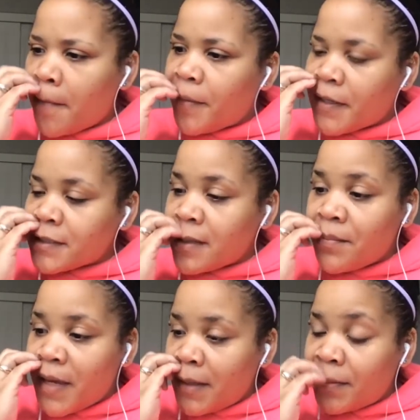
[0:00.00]
because then
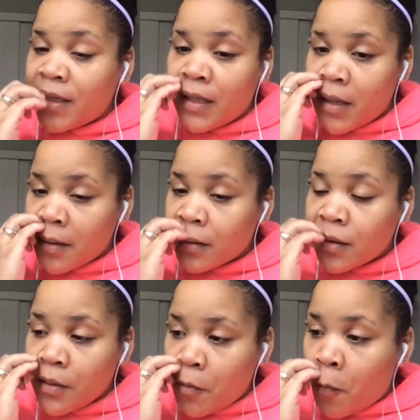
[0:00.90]
maybe
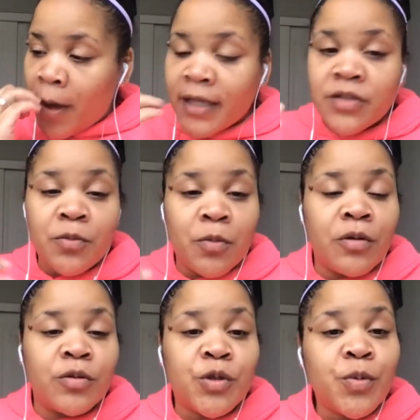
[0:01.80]
whites
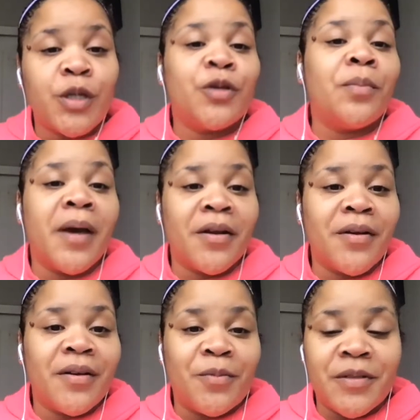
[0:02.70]
will treat you better.
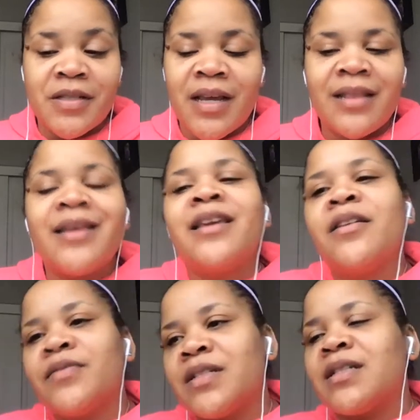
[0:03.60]
And, and he
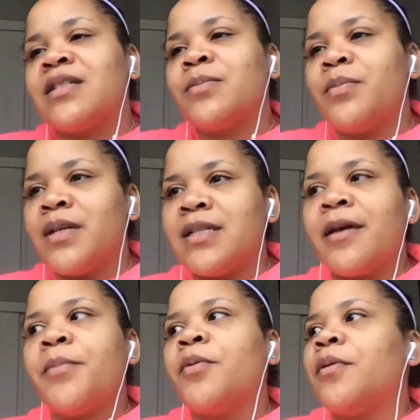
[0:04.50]
gives this ex-
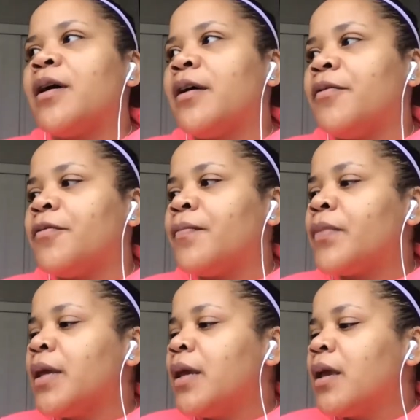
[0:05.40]
example of
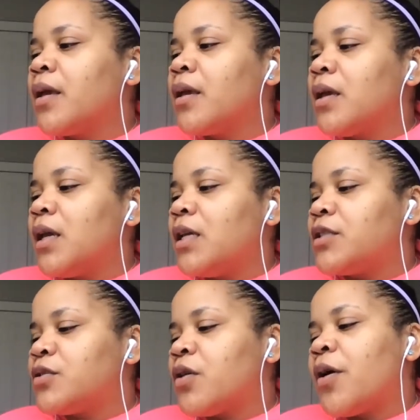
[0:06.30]
he
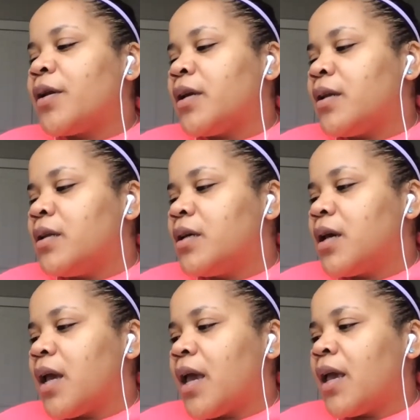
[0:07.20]
started
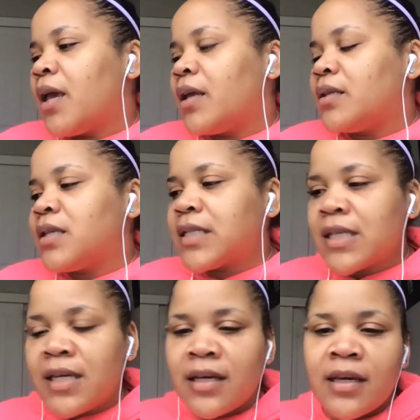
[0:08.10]
a
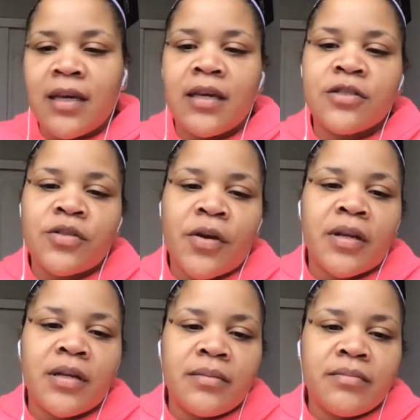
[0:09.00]
Tuskegee started